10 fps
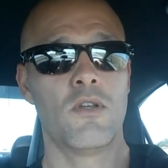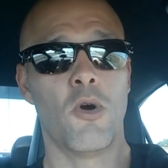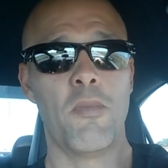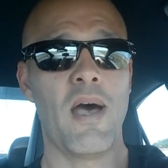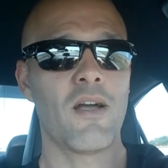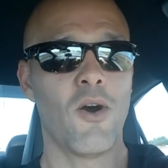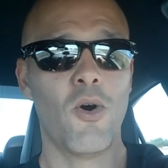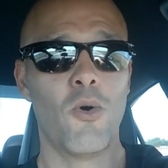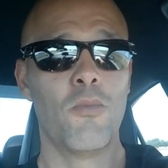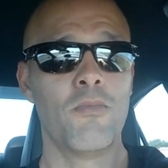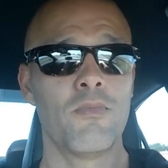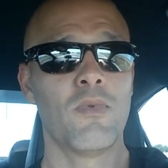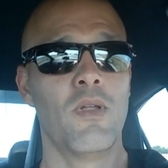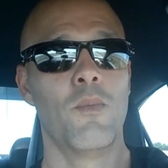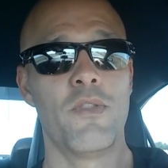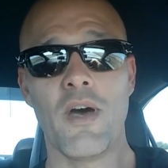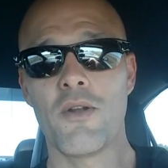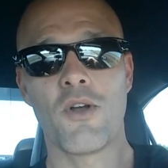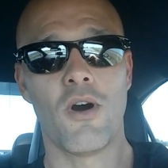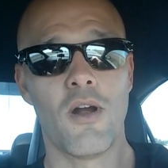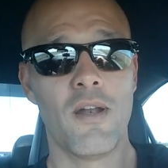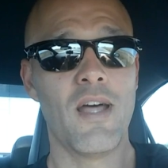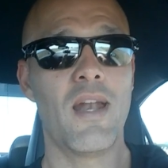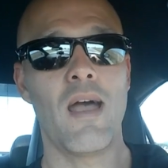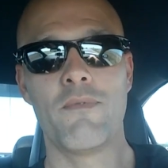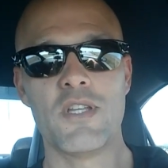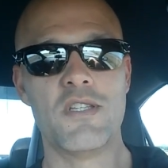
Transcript: go back home without a car and not have